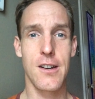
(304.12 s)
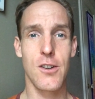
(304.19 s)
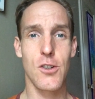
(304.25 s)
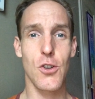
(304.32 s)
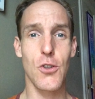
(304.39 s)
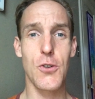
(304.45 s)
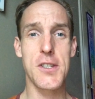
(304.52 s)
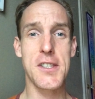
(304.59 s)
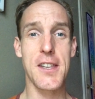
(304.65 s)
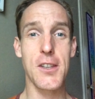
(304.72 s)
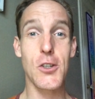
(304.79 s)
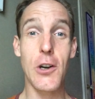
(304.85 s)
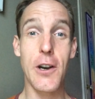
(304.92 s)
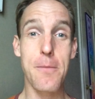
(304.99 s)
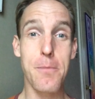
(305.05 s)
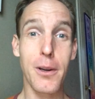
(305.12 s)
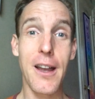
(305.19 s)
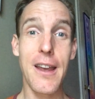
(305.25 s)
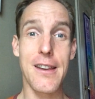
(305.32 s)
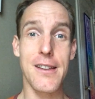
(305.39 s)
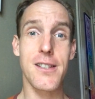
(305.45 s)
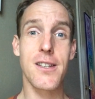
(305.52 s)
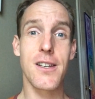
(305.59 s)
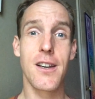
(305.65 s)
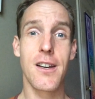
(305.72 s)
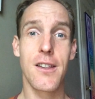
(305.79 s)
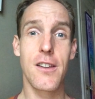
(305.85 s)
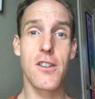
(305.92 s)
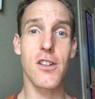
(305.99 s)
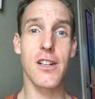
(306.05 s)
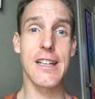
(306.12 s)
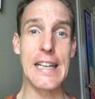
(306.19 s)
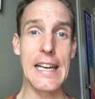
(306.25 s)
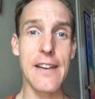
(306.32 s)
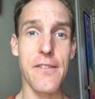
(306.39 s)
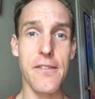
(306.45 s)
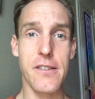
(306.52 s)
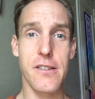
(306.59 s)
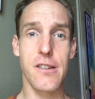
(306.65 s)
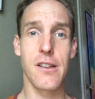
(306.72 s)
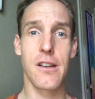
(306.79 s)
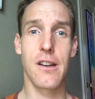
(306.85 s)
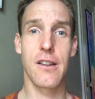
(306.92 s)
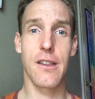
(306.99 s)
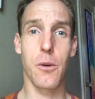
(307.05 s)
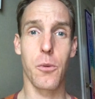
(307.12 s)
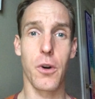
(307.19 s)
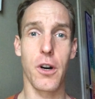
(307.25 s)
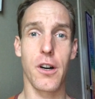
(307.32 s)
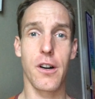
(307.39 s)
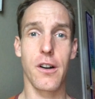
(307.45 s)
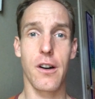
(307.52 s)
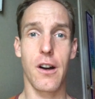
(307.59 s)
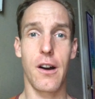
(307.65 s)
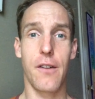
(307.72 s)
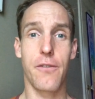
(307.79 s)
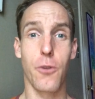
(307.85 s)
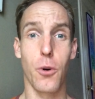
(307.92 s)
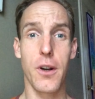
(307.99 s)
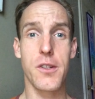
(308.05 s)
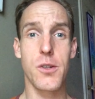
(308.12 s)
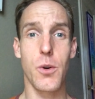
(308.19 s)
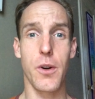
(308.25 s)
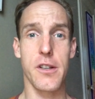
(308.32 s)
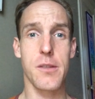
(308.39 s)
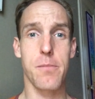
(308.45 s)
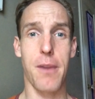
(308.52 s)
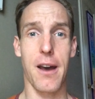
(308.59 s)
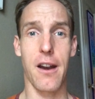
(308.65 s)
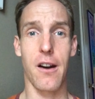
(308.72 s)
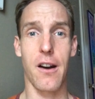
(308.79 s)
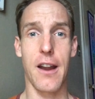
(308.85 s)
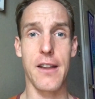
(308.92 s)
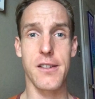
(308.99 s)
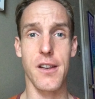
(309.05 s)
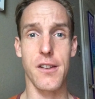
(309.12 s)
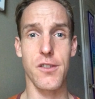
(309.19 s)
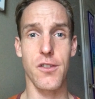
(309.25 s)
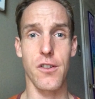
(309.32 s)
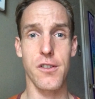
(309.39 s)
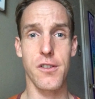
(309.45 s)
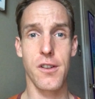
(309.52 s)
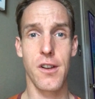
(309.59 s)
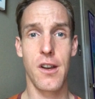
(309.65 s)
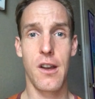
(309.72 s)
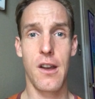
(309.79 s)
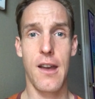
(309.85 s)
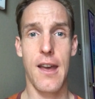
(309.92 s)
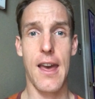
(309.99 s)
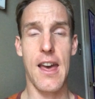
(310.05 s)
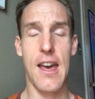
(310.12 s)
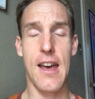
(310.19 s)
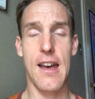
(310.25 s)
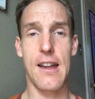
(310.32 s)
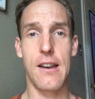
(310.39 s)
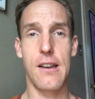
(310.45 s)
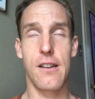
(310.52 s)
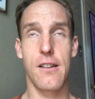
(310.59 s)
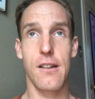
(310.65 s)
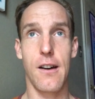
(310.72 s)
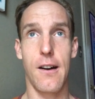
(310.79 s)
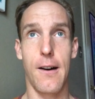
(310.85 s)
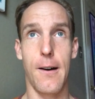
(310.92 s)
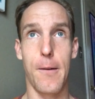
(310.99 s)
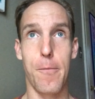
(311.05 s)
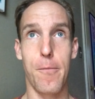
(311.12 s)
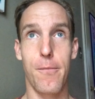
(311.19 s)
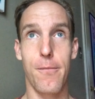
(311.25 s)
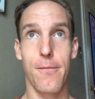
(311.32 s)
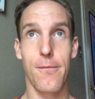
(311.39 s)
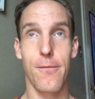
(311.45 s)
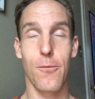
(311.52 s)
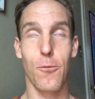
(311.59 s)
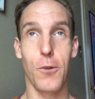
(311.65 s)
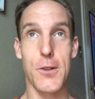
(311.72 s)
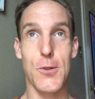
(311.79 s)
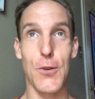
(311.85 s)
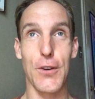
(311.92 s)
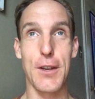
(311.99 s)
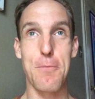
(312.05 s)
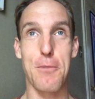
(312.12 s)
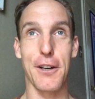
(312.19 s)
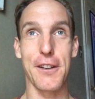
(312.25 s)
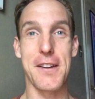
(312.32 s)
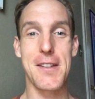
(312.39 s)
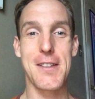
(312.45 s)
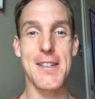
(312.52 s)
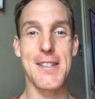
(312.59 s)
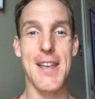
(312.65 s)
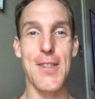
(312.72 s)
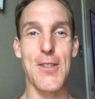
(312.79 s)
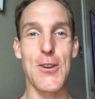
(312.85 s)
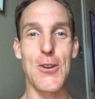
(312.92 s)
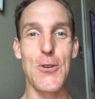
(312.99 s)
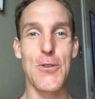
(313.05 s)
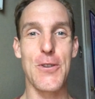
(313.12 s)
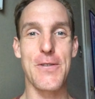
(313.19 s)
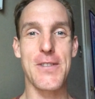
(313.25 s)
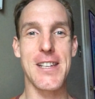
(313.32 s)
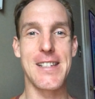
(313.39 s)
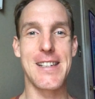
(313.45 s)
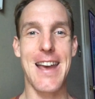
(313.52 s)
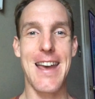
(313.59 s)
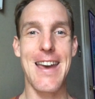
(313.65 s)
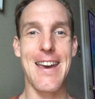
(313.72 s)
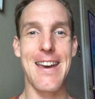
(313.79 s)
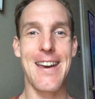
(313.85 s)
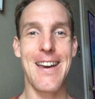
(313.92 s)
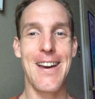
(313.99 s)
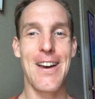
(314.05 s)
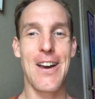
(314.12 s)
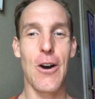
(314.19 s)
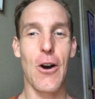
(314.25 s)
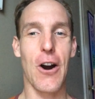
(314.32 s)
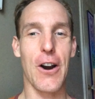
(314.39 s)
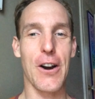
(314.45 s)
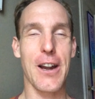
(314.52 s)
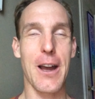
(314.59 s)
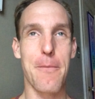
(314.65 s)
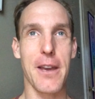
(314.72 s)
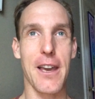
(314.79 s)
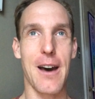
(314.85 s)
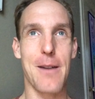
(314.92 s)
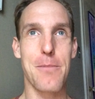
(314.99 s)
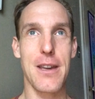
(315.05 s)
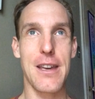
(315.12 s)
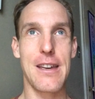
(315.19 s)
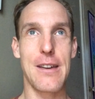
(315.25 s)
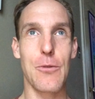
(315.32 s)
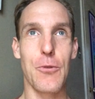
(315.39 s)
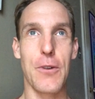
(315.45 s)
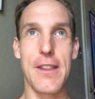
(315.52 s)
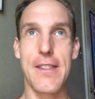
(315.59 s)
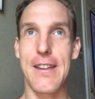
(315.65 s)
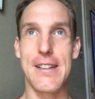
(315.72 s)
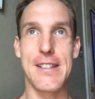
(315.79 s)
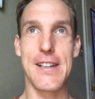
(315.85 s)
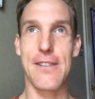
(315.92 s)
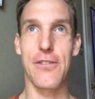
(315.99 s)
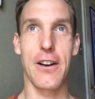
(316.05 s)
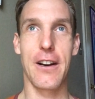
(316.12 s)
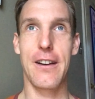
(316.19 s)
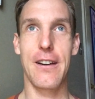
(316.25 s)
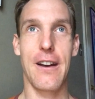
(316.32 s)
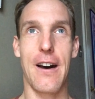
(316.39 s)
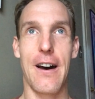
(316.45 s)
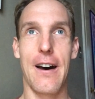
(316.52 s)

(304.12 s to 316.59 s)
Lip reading: So these things are in place. These are gifts that were afforded to us by our ancestors. And what's really brilliant is that the youth of today are coming up with a different